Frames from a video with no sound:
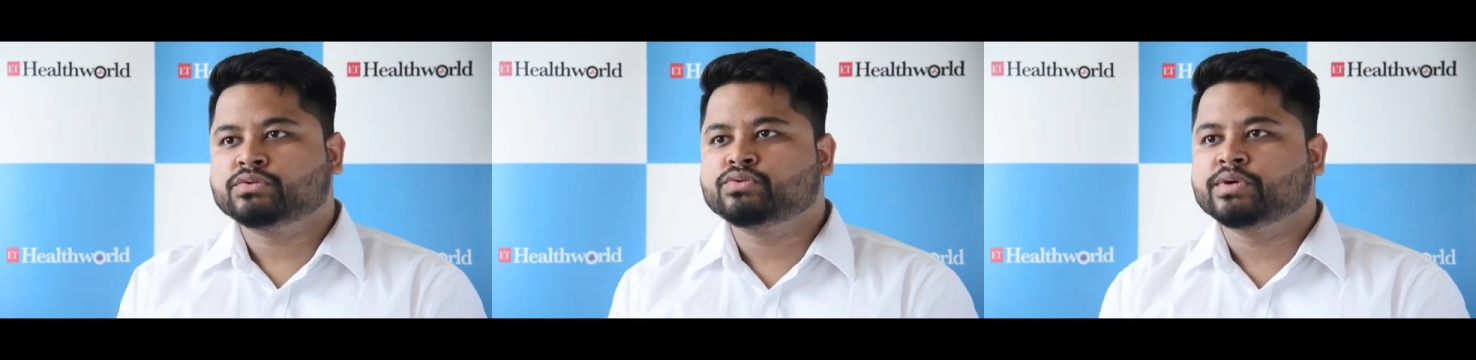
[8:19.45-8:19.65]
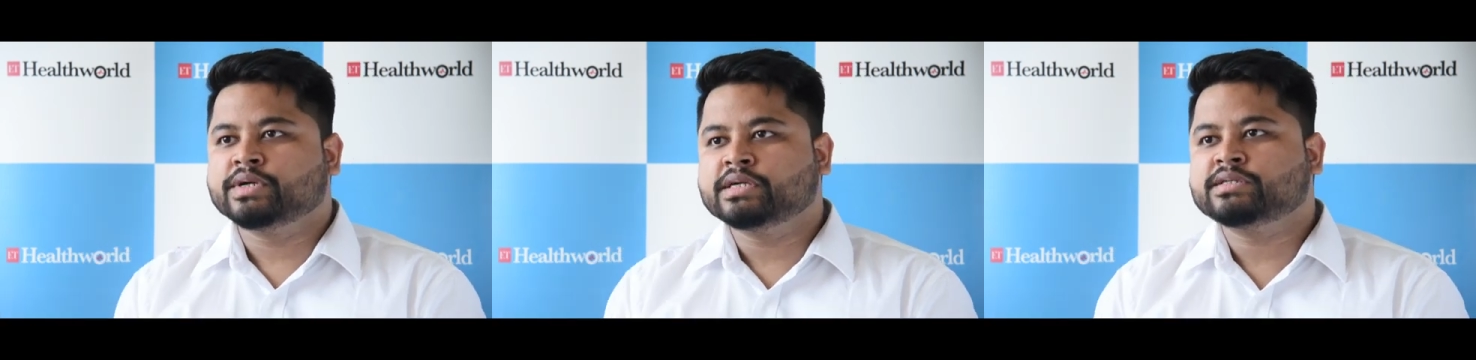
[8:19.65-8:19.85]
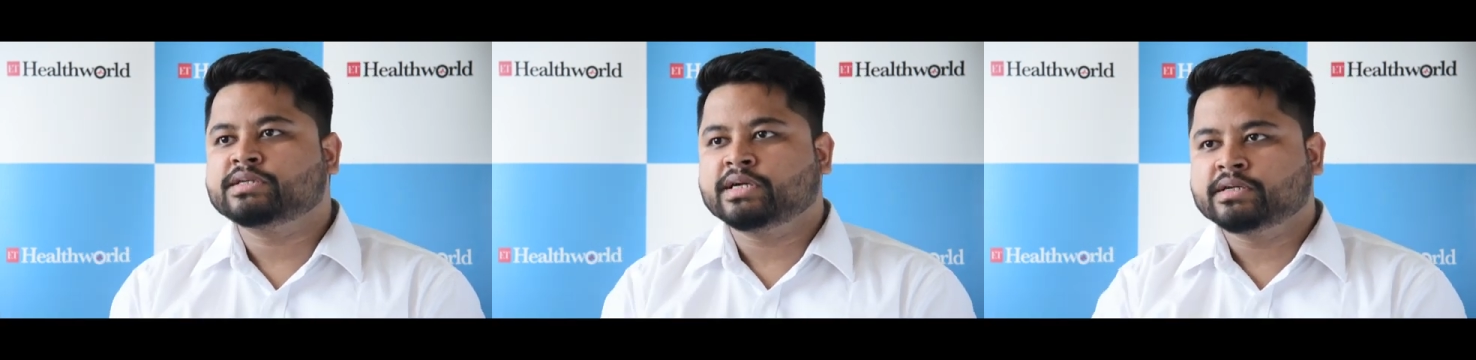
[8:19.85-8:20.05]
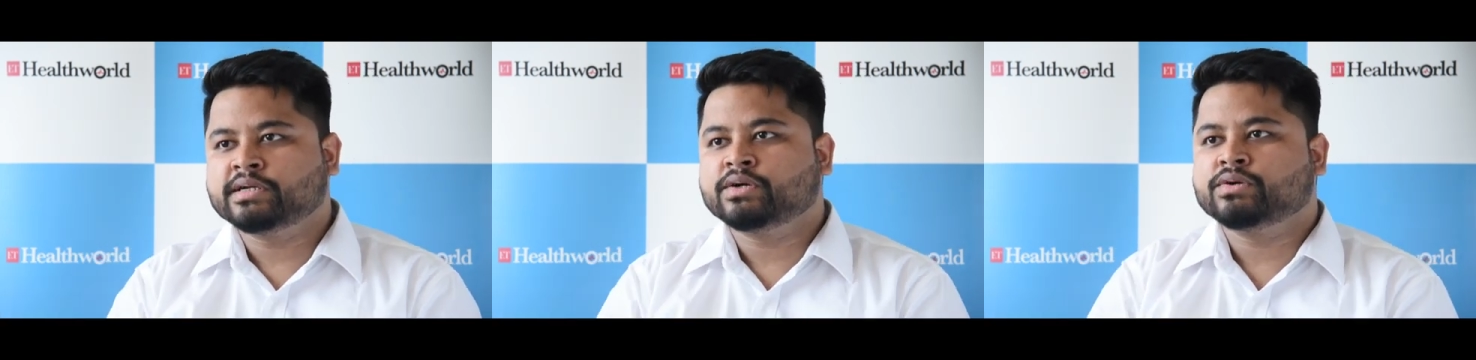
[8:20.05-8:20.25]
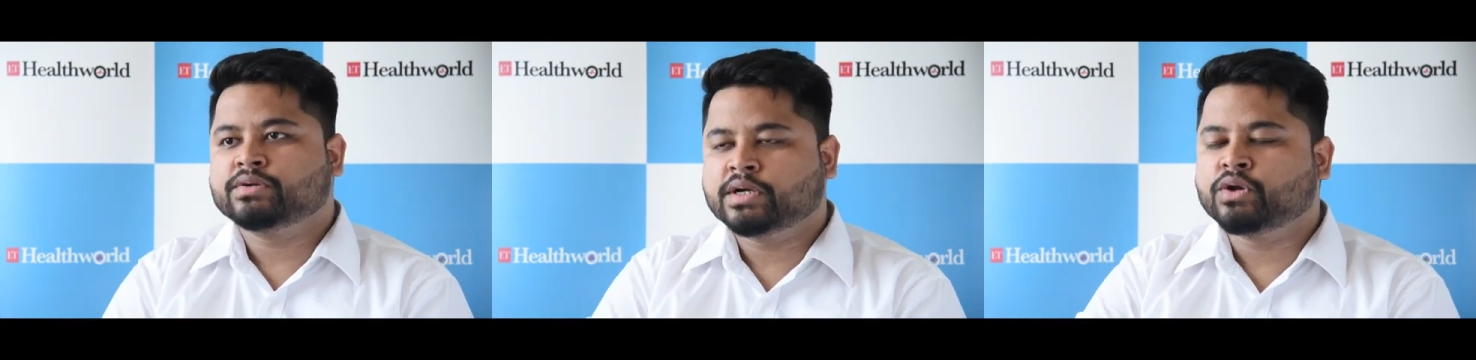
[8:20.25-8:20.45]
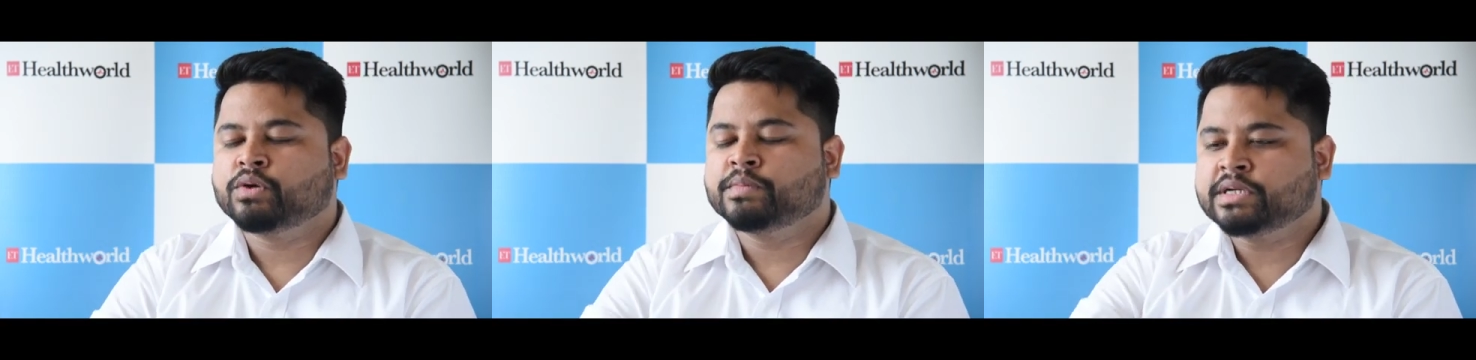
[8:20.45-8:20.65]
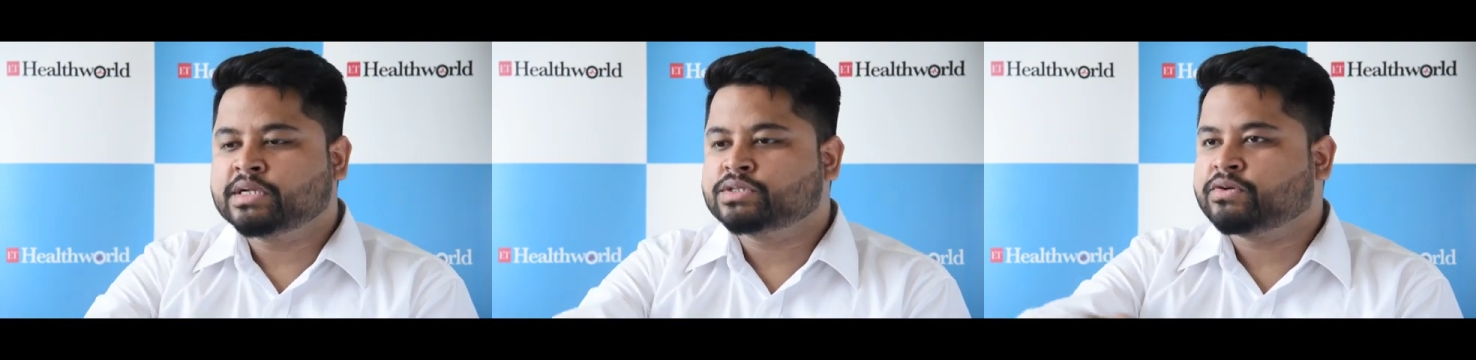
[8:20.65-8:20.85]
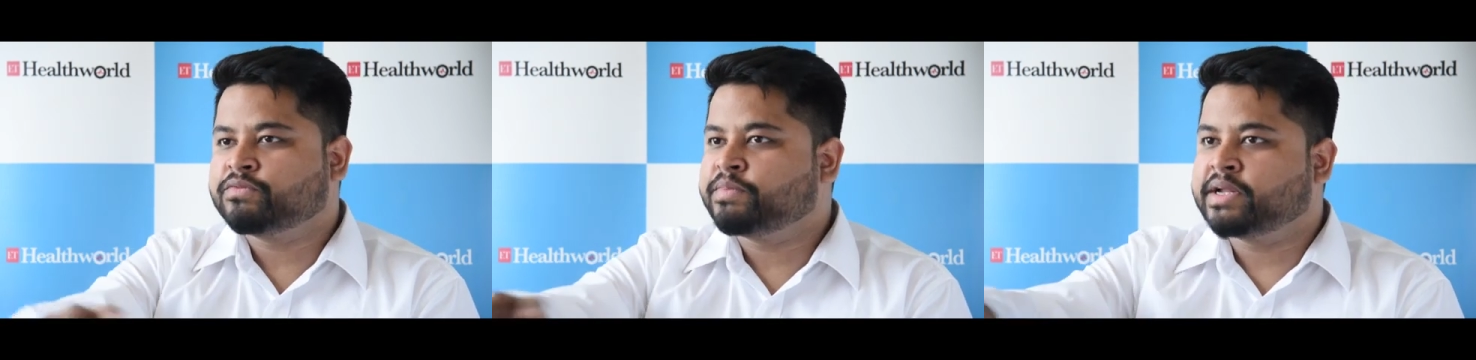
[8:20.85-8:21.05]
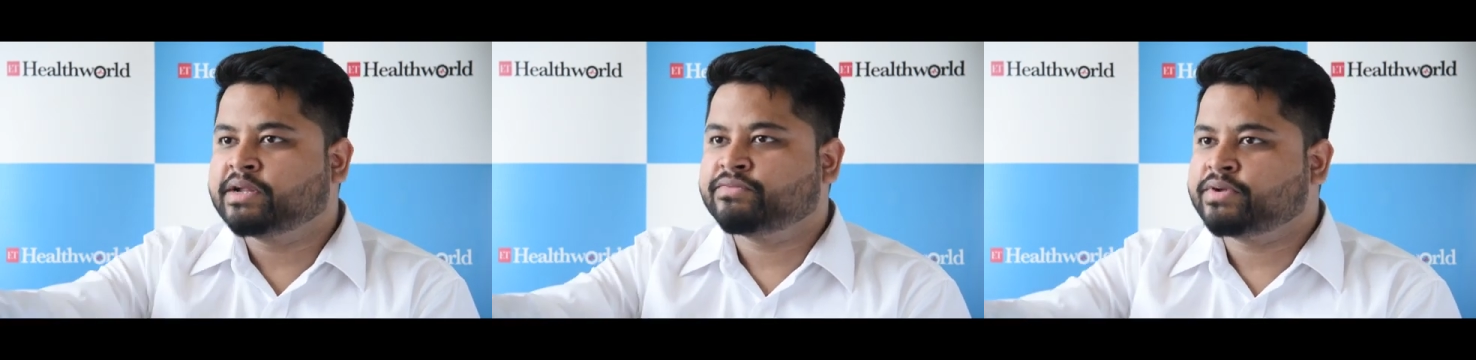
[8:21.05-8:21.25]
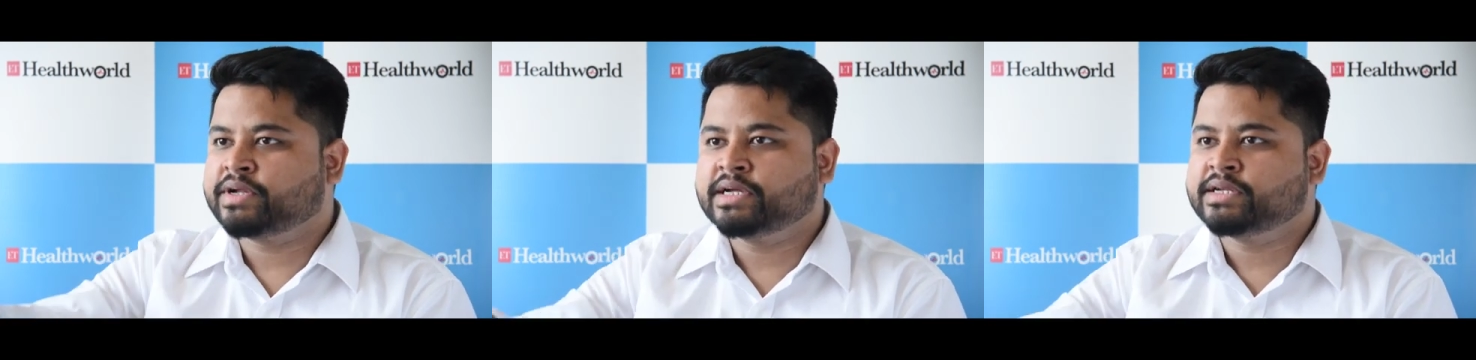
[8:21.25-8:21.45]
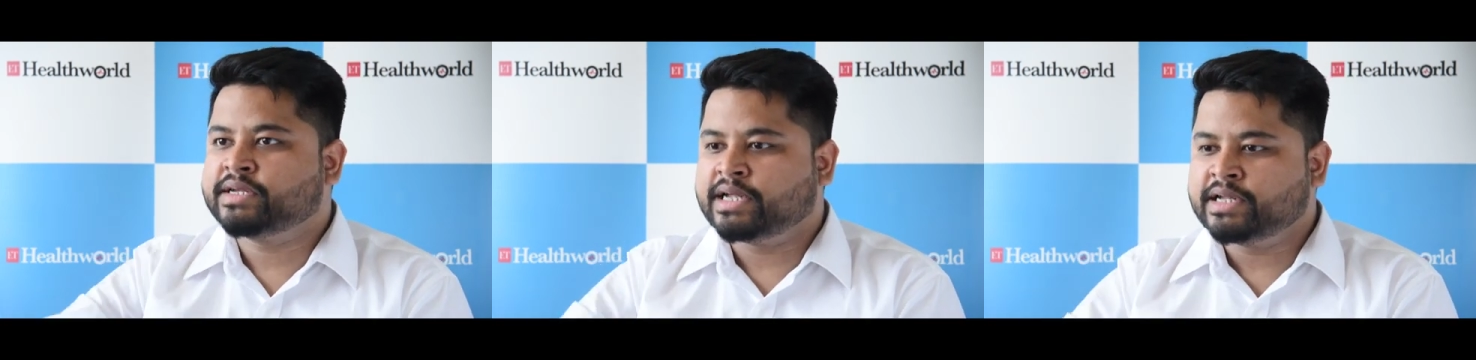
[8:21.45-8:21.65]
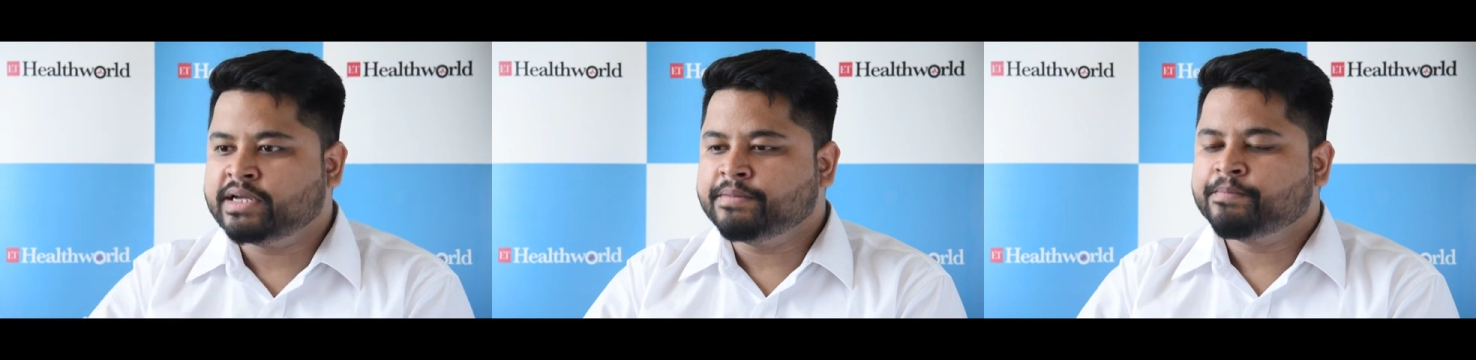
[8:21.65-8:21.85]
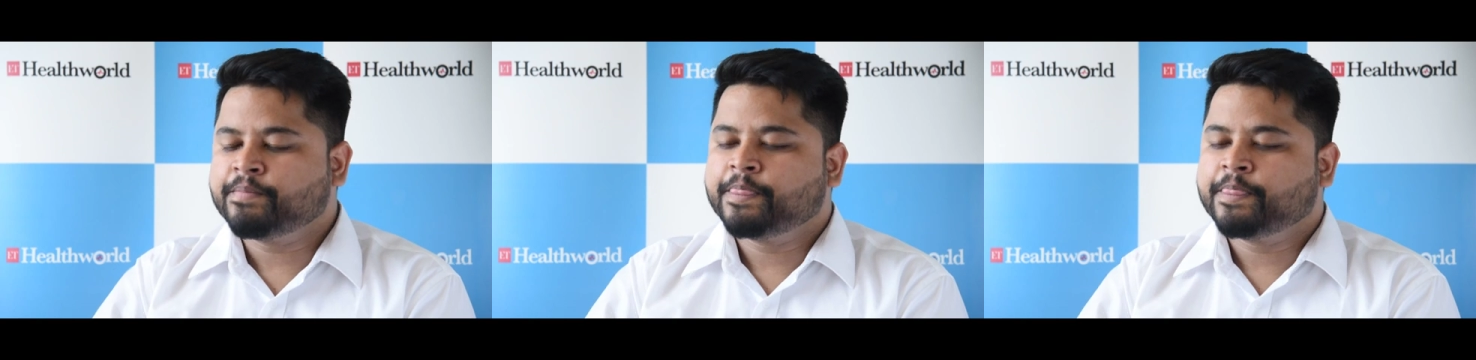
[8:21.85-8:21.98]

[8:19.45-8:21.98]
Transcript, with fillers: 200 300 kilometers of periphery in Delhi